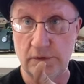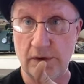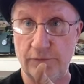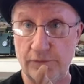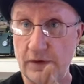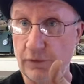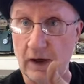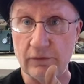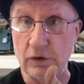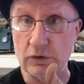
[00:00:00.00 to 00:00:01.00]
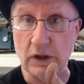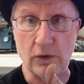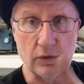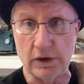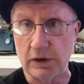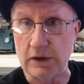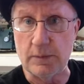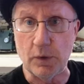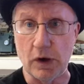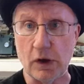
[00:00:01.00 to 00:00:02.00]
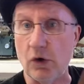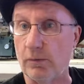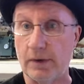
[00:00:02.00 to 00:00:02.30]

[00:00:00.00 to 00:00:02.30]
if you're having good luck with it, keep on going,